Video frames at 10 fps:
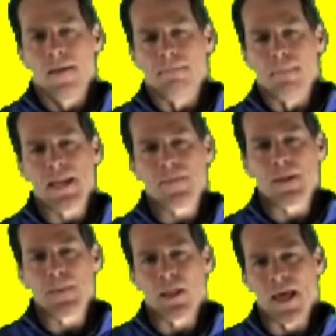Many
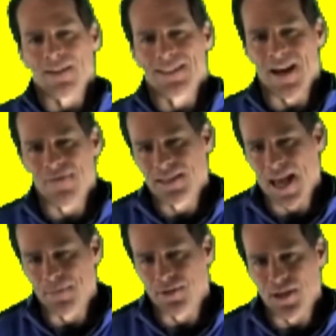people have a tough
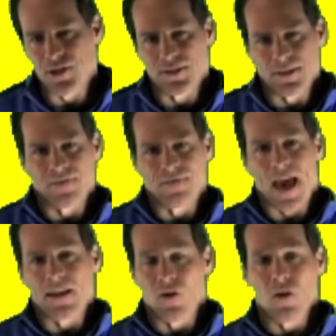time digesting
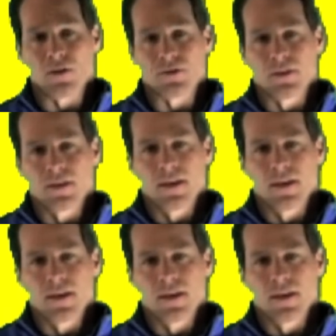fat and oils.